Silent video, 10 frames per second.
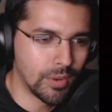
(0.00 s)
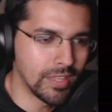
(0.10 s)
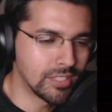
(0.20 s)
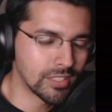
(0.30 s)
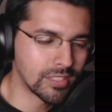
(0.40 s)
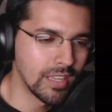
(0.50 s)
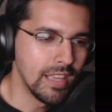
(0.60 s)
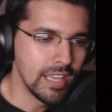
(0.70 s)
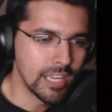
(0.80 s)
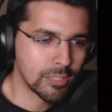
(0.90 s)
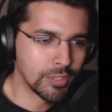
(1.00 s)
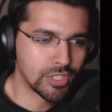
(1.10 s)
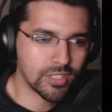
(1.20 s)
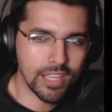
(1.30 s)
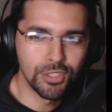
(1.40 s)
It just, as much
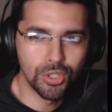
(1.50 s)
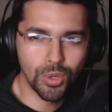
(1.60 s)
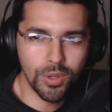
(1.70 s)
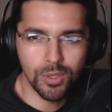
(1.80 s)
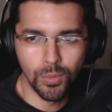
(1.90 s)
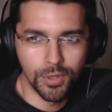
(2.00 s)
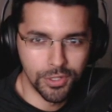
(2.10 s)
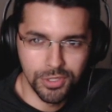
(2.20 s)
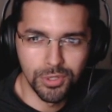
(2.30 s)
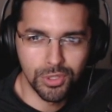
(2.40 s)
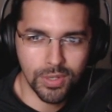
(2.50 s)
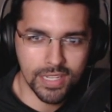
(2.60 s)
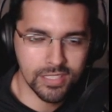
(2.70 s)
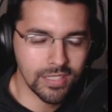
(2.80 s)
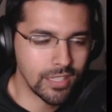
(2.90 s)
as I enjoy the one or two
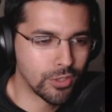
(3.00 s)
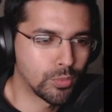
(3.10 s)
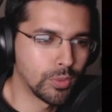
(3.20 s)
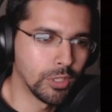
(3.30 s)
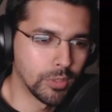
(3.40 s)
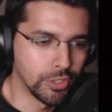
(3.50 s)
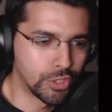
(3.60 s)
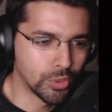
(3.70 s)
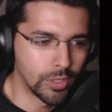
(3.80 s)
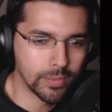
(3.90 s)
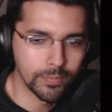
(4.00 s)
tracks in it, they're really short.